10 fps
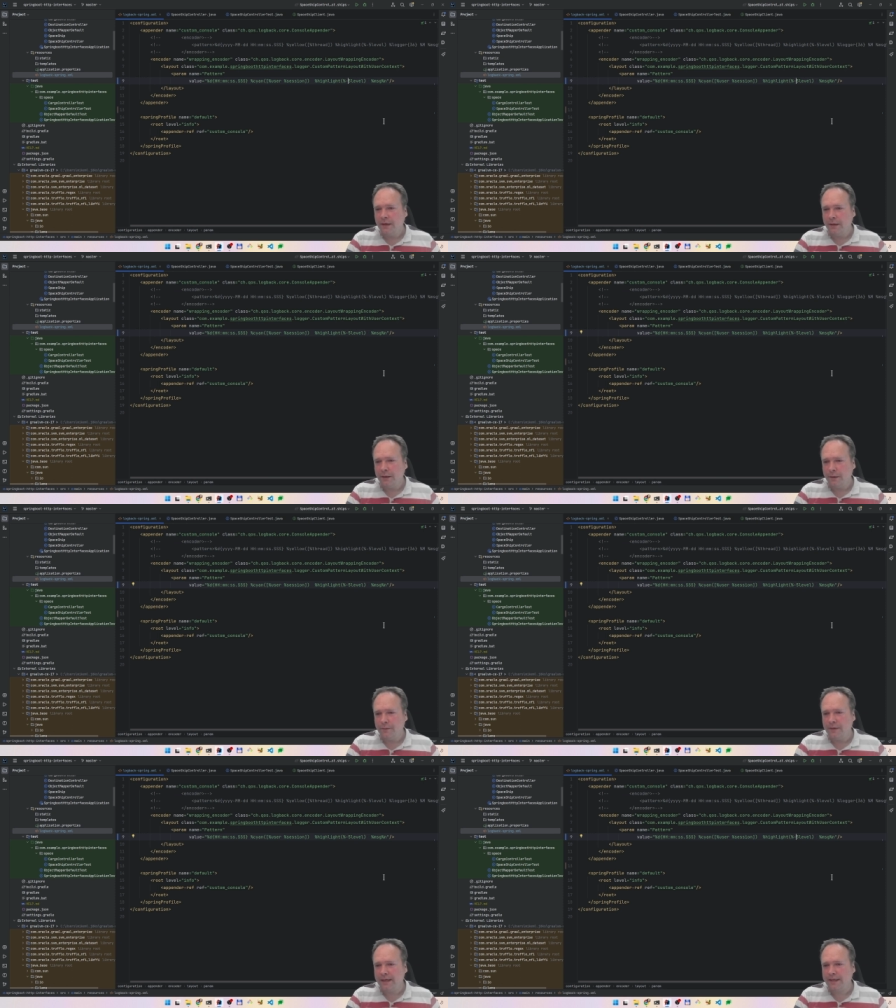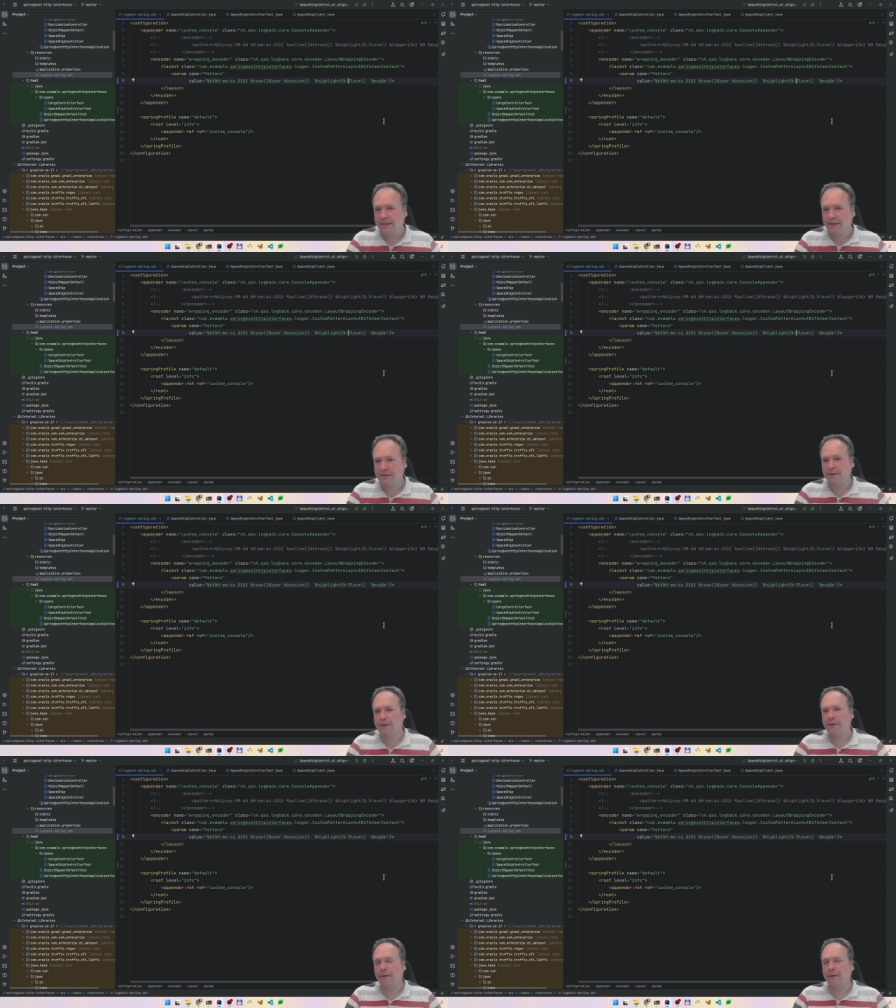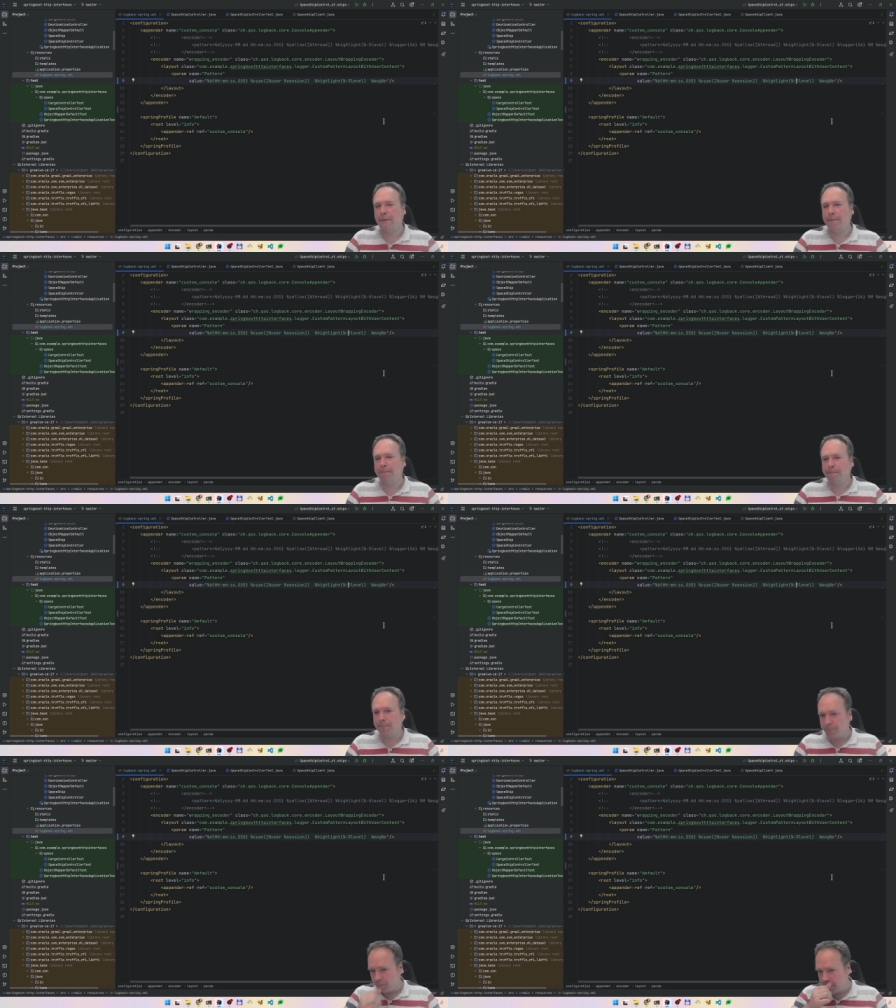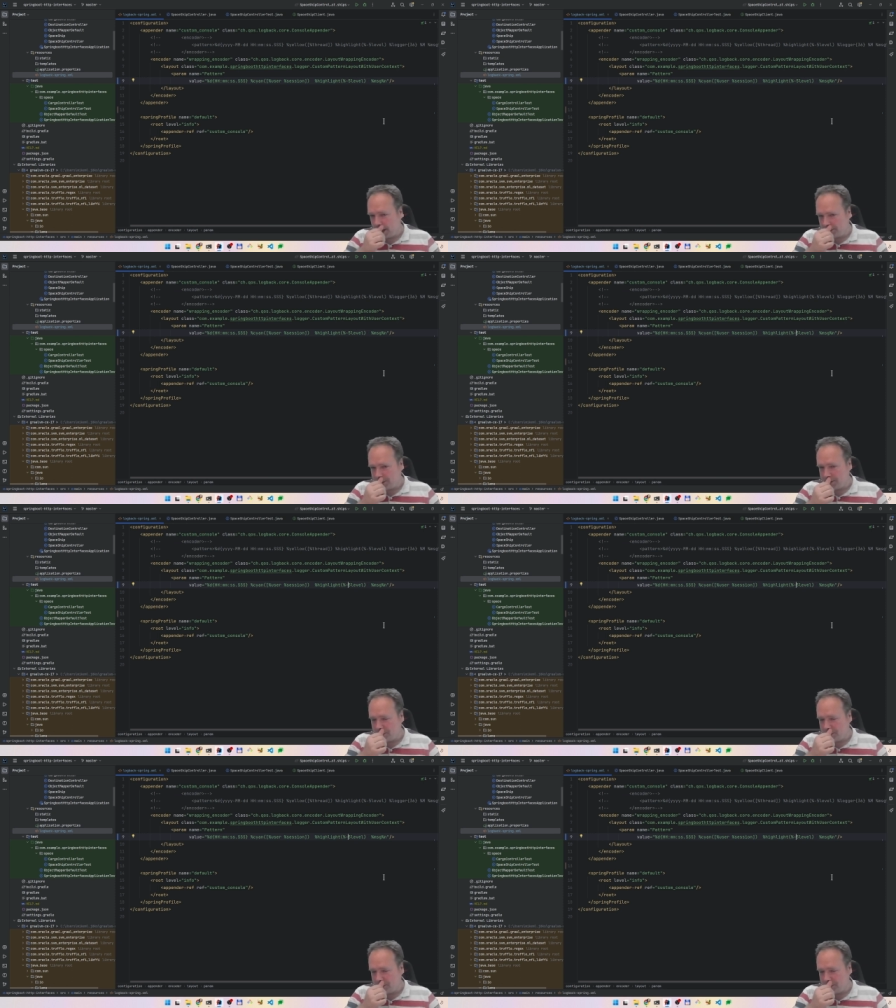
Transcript: um, the next um, yeah